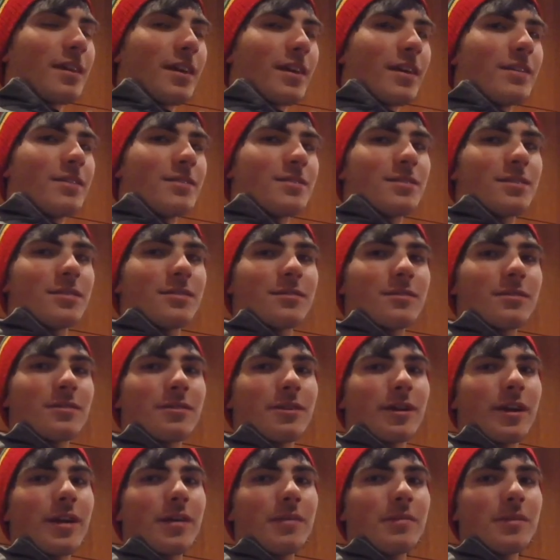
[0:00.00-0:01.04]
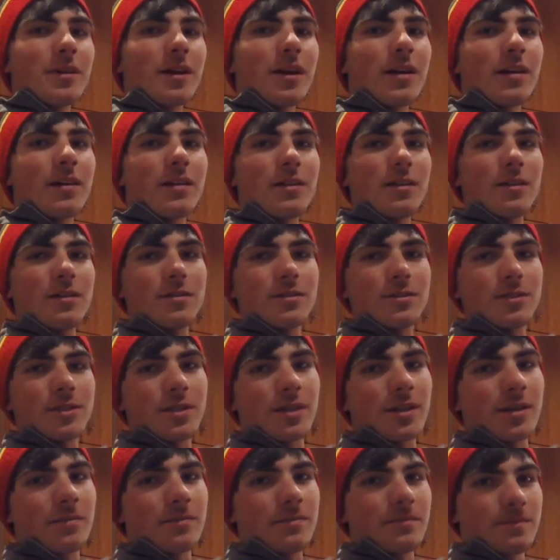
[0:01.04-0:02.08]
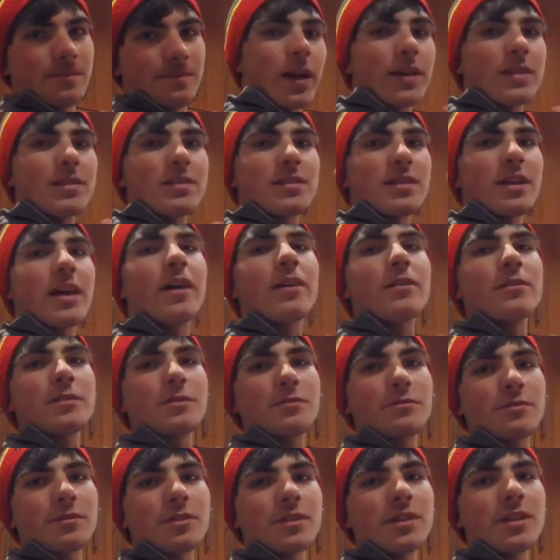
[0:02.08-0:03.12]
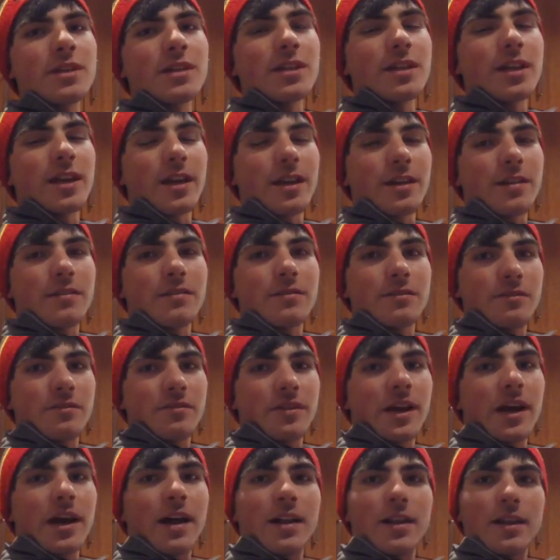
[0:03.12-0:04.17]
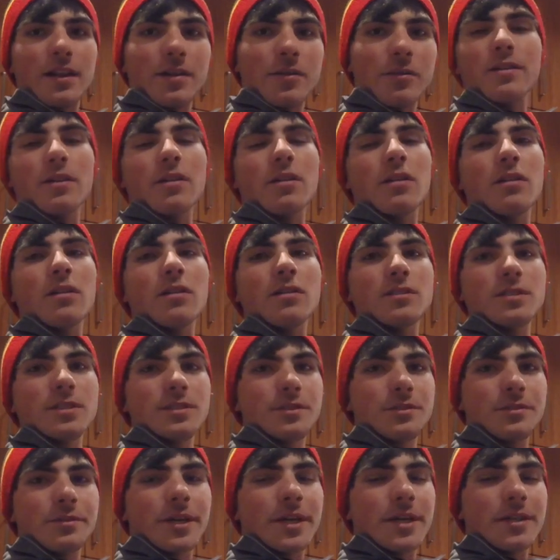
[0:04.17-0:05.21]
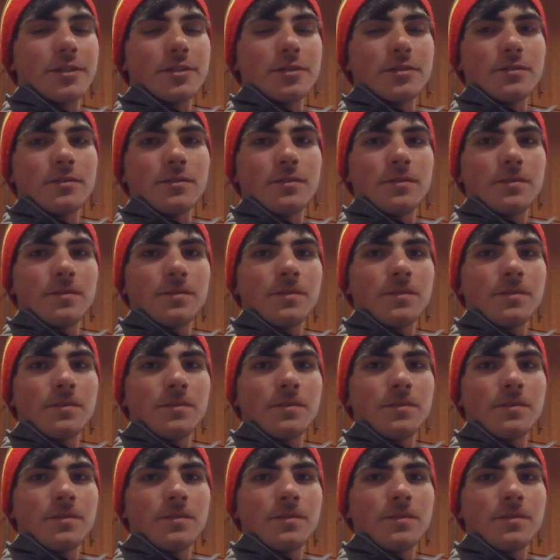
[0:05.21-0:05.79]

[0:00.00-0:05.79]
Okay, so Graham got a nose job. That sounds really like Valley Girl situation.